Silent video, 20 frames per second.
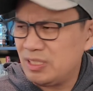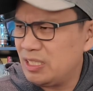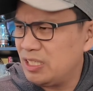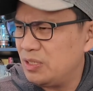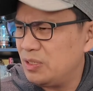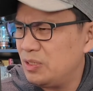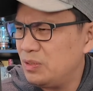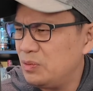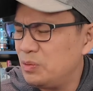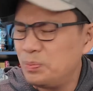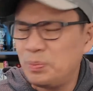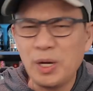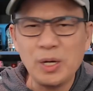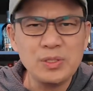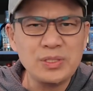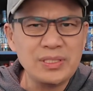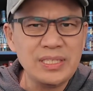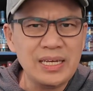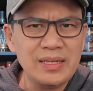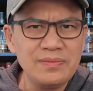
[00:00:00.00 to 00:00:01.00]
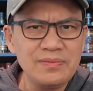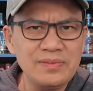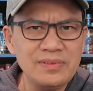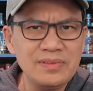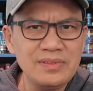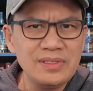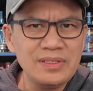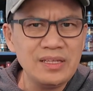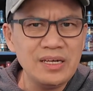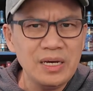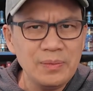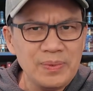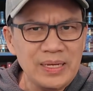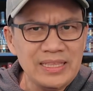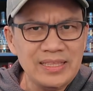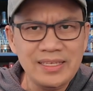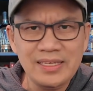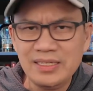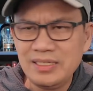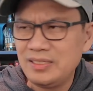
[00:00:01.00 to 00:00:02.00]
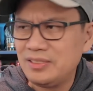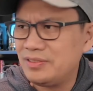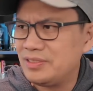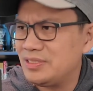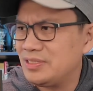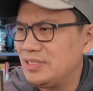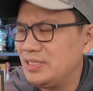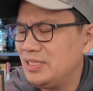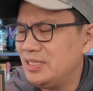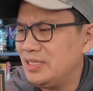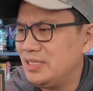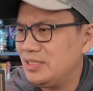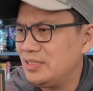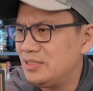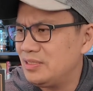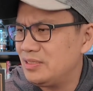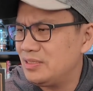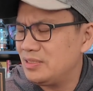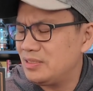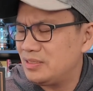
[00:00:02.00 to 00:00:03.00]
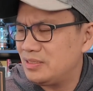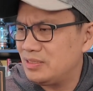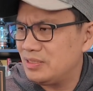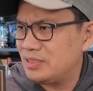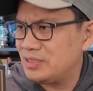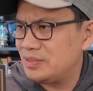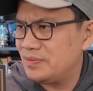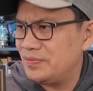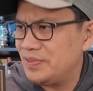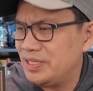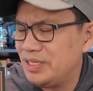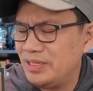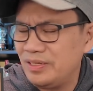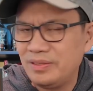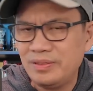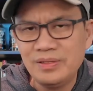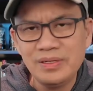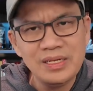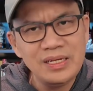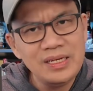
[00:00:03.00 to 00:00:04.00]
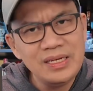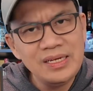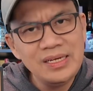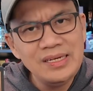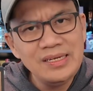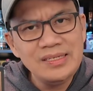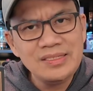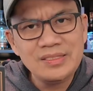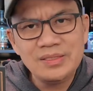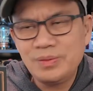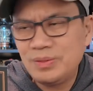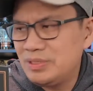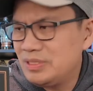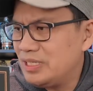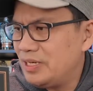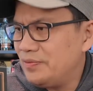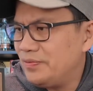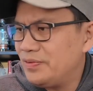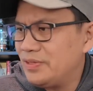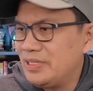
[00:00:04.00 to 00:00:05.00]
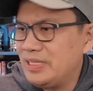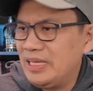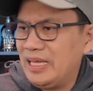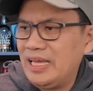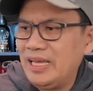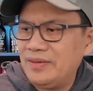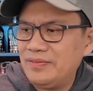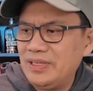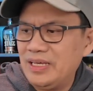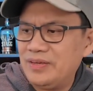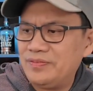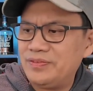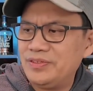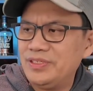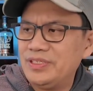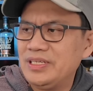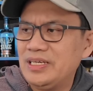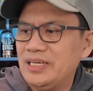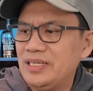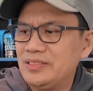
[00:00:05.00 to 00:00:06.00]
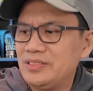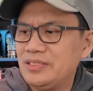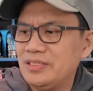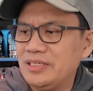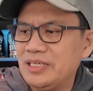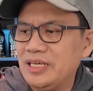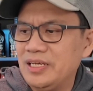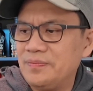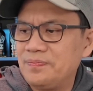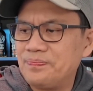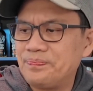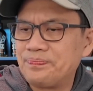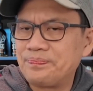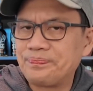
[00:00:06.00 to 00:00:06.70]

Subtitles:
We'll post that up, I think. Christine took some video, so we'll definitely have that for you guys to look at.